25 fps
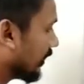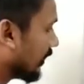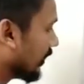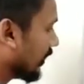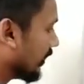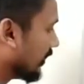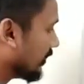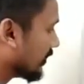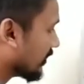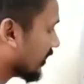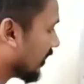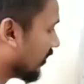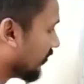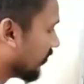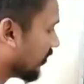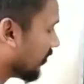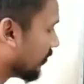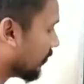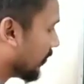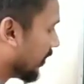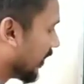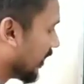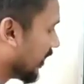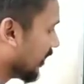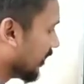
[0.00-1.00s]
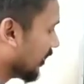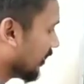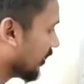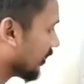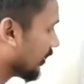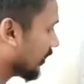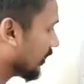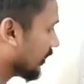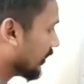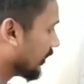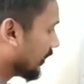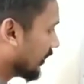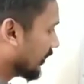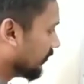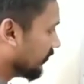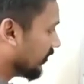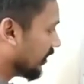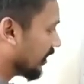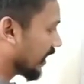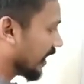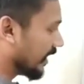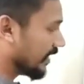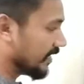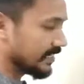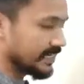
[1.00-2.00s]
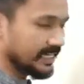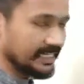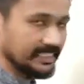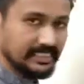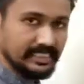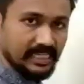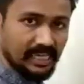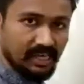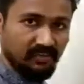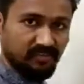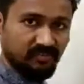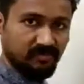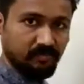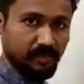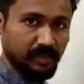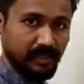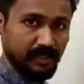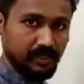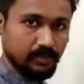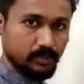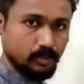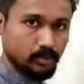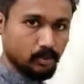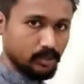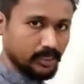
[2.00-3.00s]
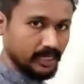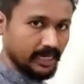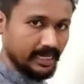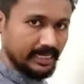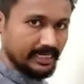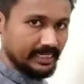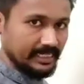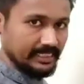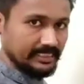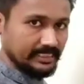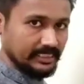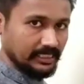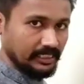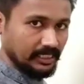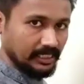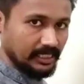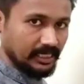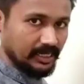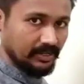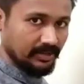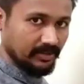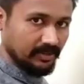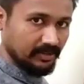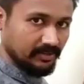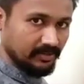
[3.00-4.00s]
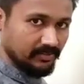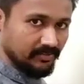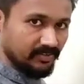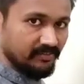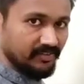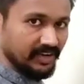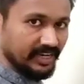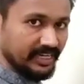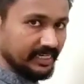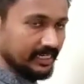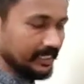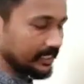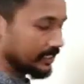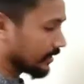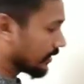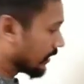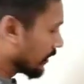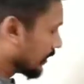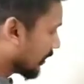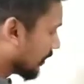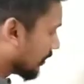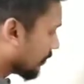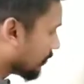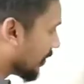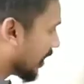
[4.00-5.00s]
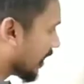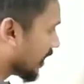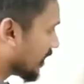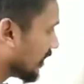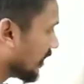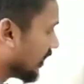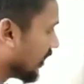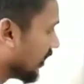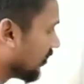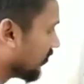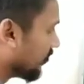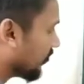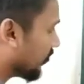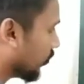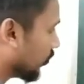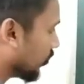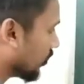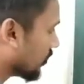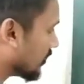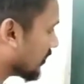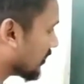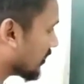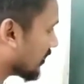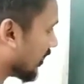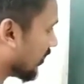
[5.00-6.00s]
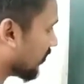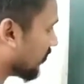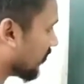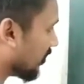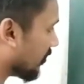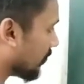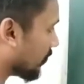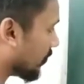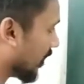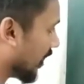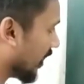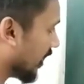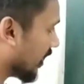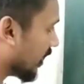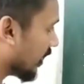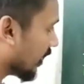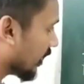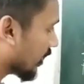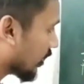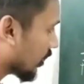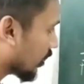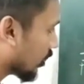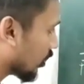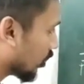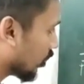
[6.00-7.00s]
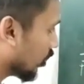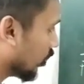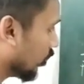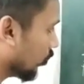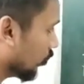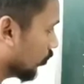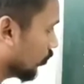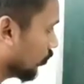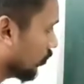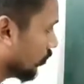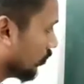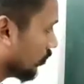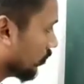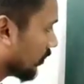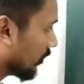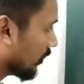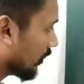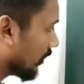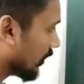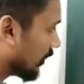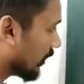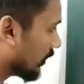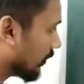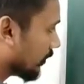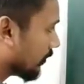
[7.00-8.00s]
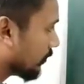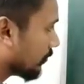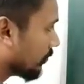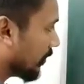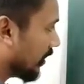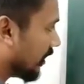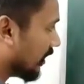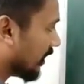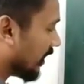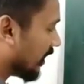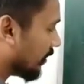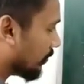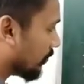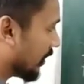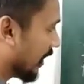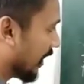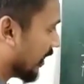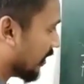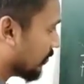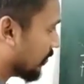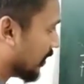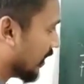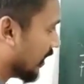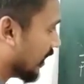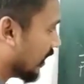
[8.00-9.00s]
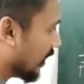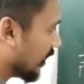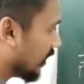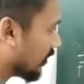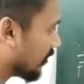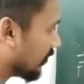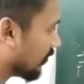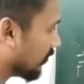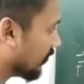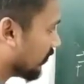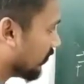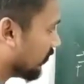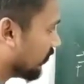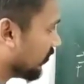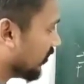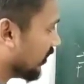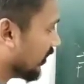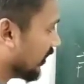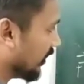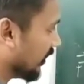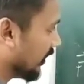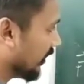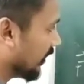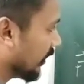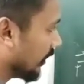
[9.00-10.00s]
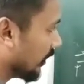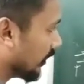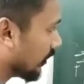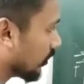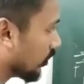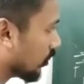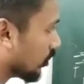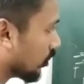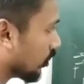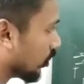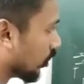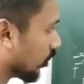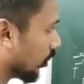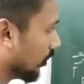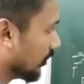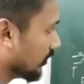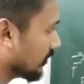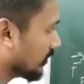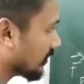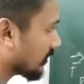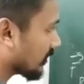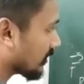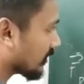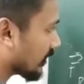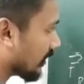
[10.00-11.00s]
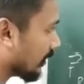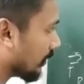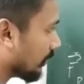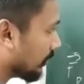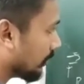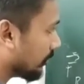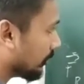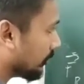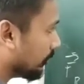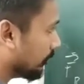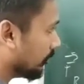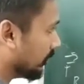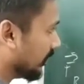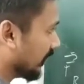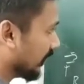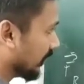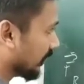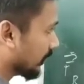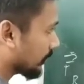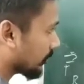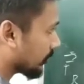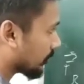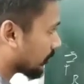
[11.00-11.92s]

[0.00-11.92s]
is given by, we will write it as FB. Okay, it is a vector. Magnetic force is given by Q multiplied by V cross B.